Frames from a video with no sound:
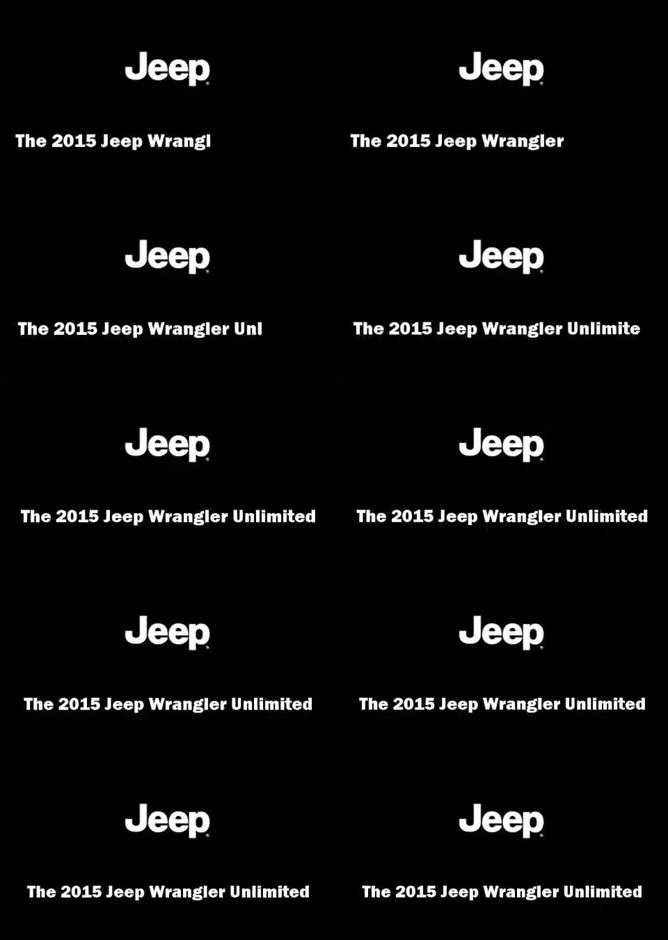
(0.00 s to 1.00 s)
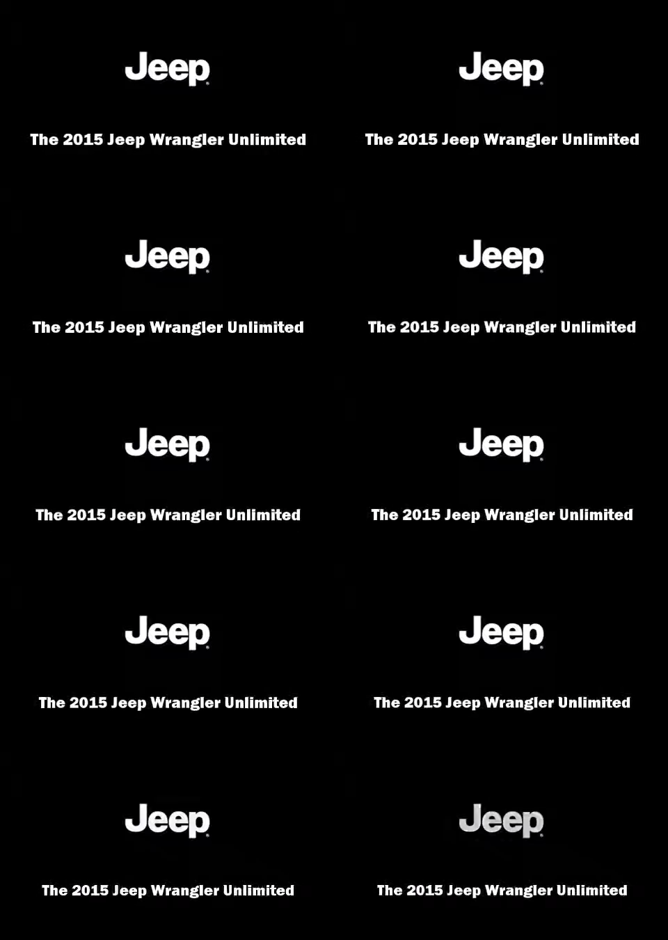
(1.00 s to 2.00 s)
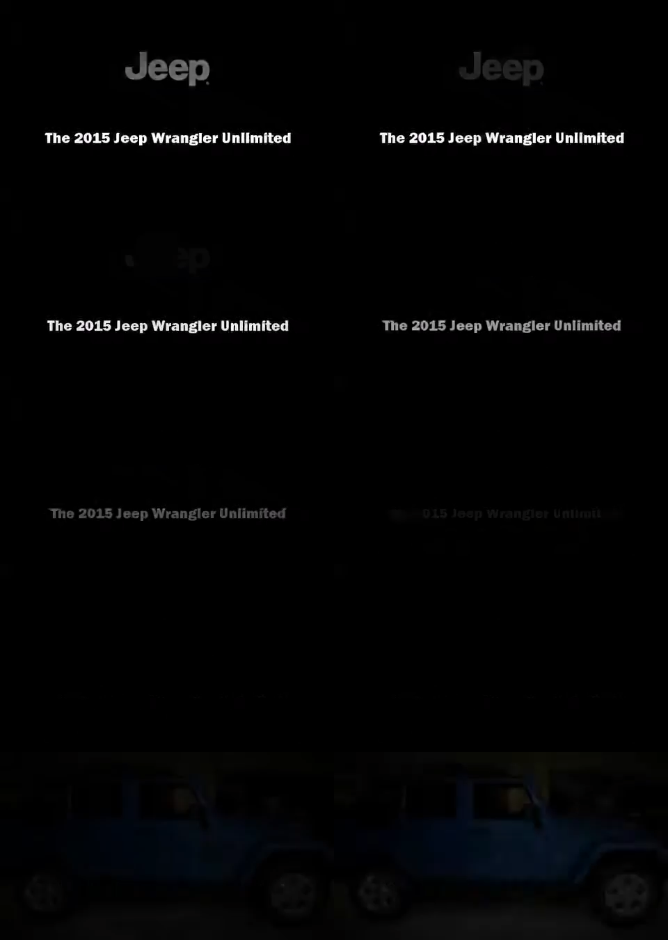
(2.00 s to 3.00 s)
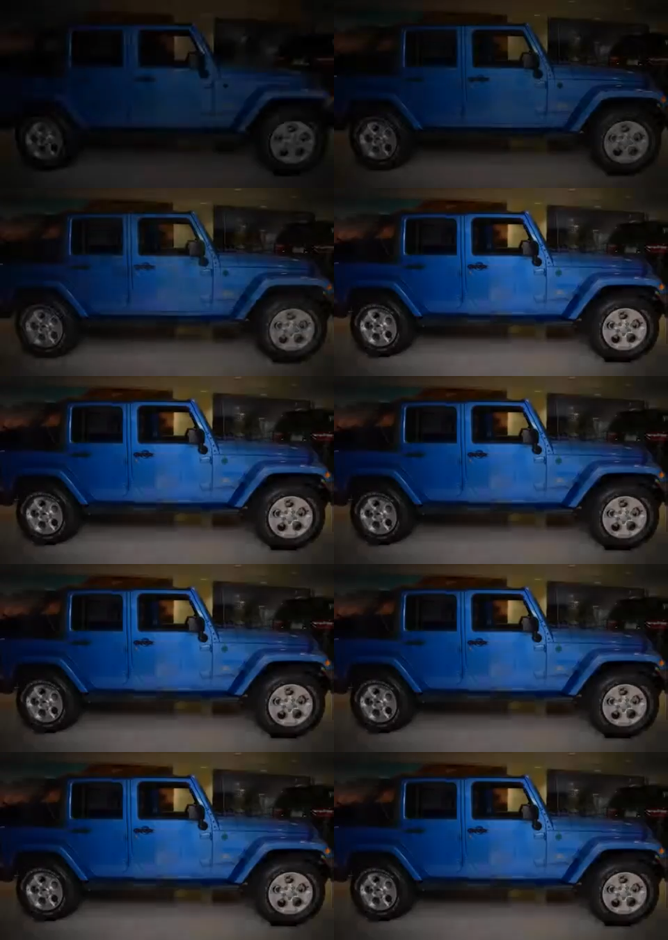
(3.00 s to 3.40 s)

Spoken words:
(no speaker visible)